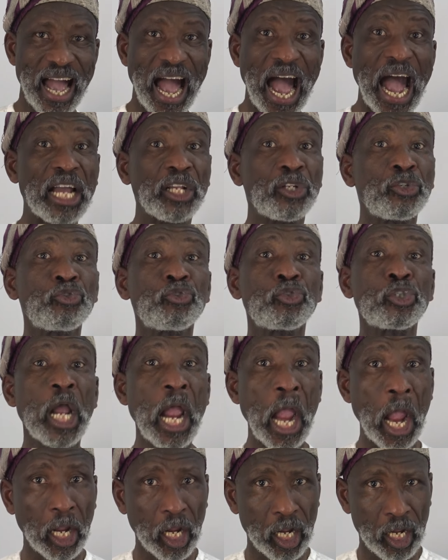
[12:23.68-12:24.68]
I
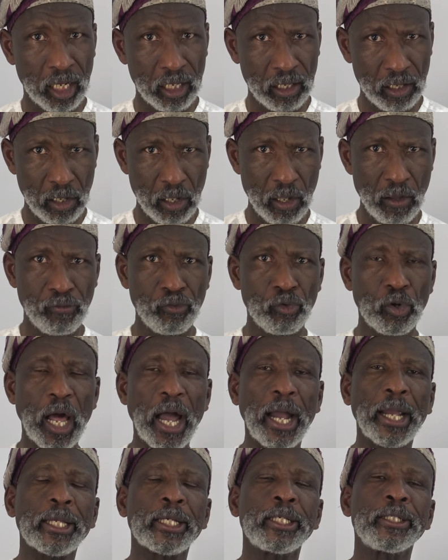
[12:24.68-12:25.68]
check, if you
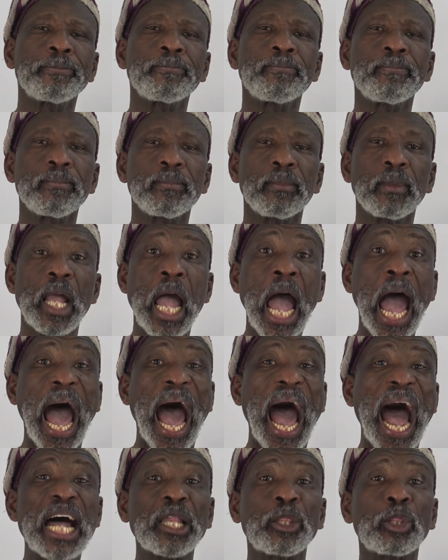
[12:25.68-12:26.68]
like.
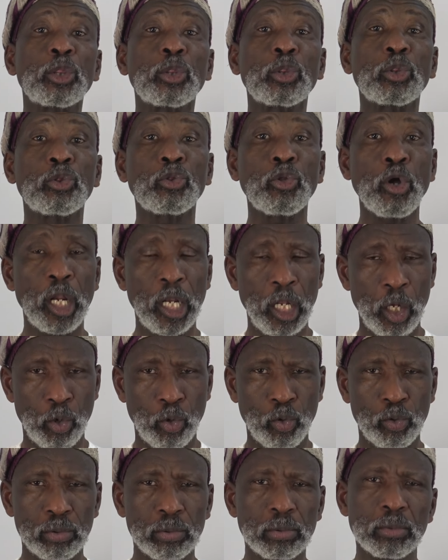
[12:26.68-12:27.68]

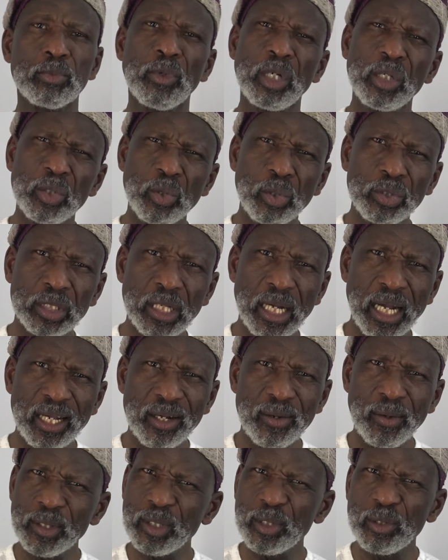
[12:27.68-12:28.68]
At-tali'u. What do you
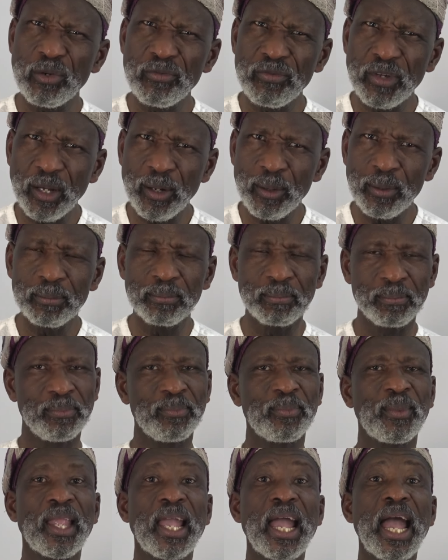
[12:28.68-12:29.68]
check? What do you view?
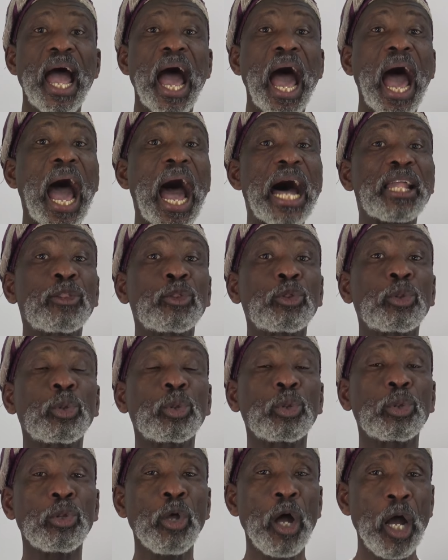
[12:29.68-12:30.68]

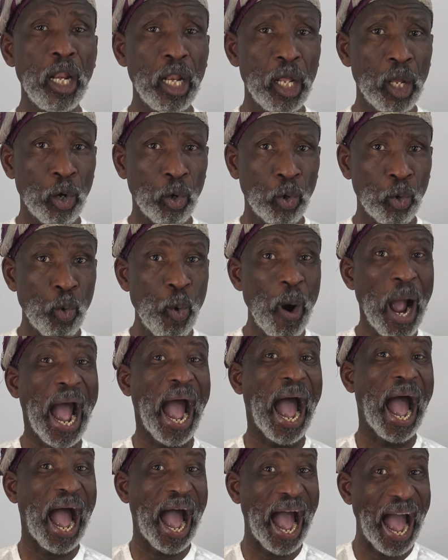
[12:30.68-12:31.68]
At-tali'u
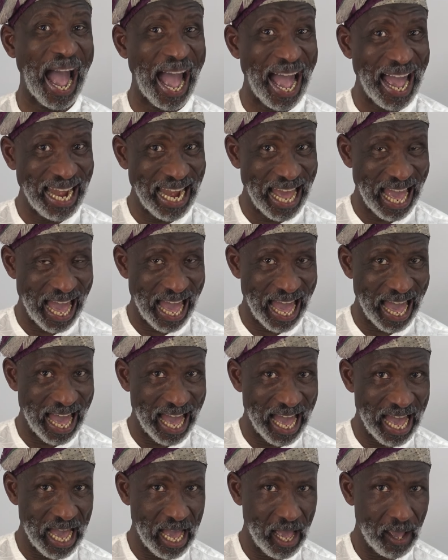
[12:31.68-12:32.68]

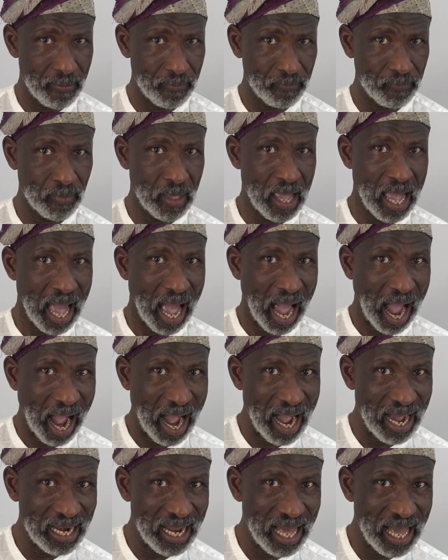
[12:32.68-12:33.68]
ala,
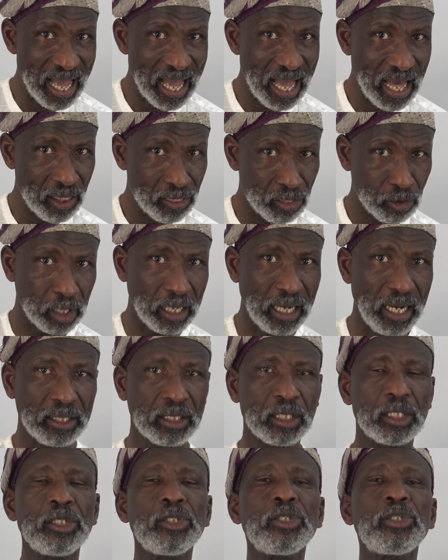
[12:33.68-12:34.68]
ala, three
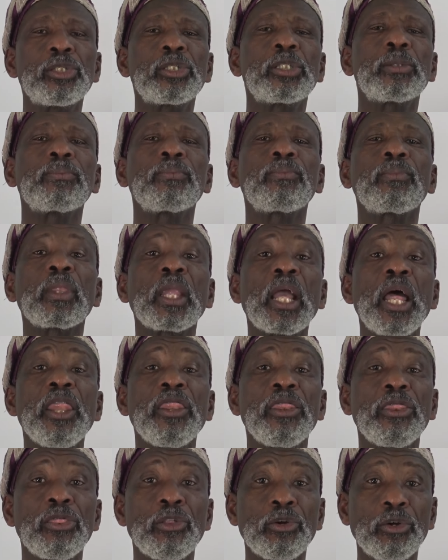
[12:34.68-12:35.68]
letters.
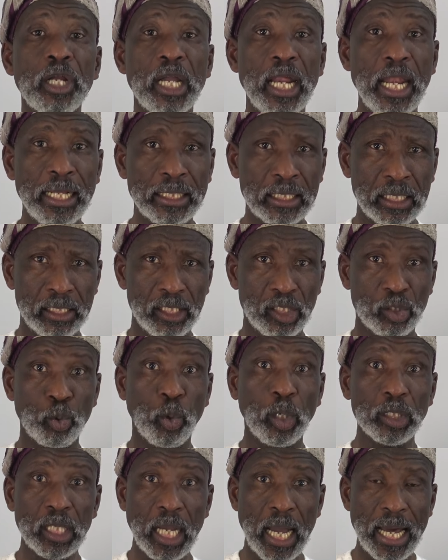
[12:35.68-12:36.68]
Three letters,
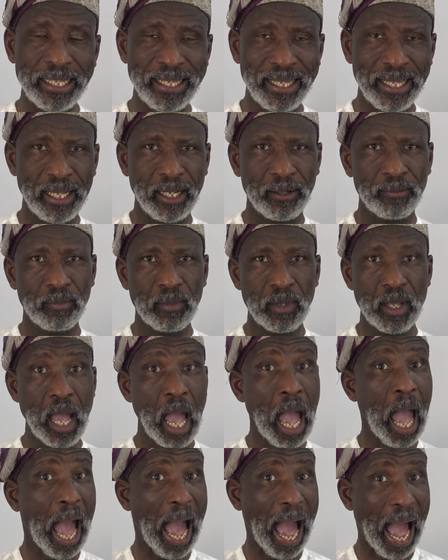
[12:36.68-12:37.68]
what are they?
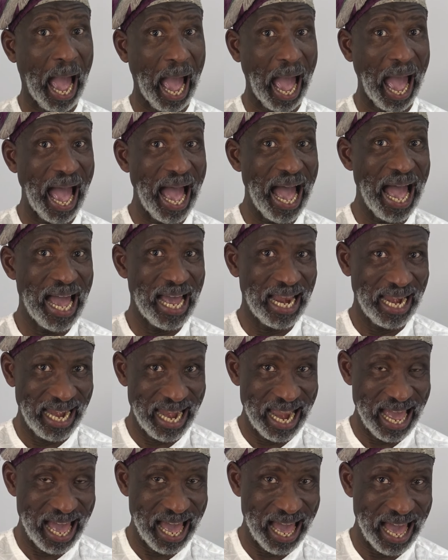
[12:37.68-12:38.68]

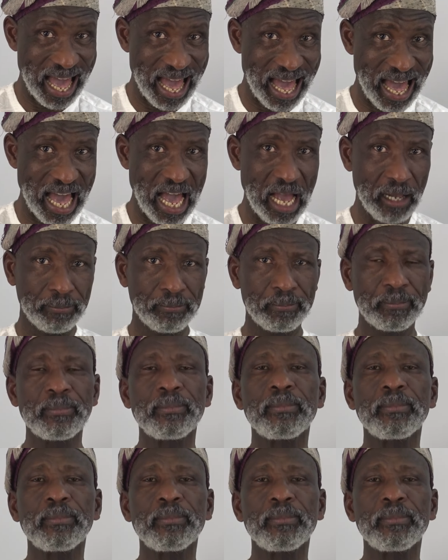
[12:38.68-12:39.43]
Ala.